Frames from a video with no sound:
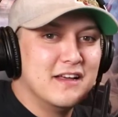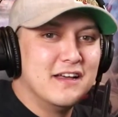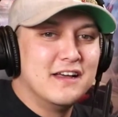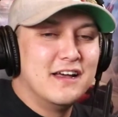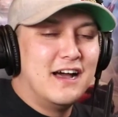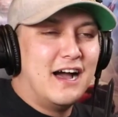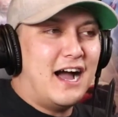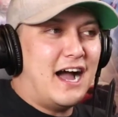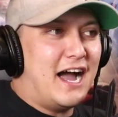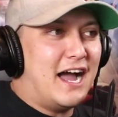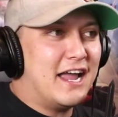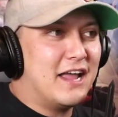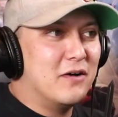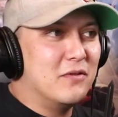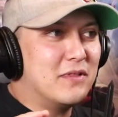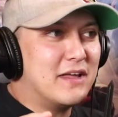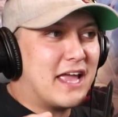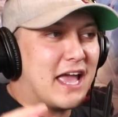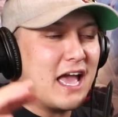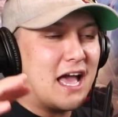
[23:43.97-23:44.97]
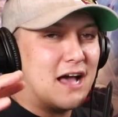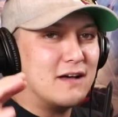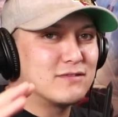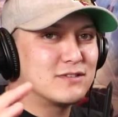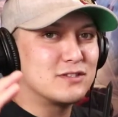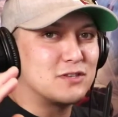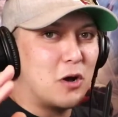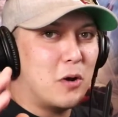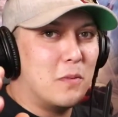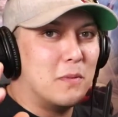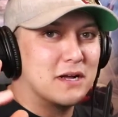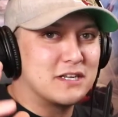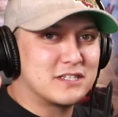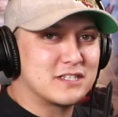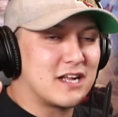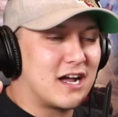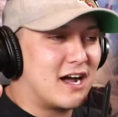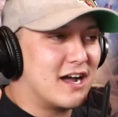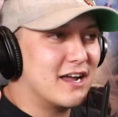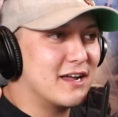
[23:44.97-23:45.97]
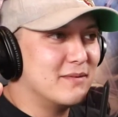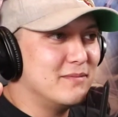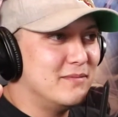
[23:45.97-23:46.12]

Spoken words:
I only have so much time.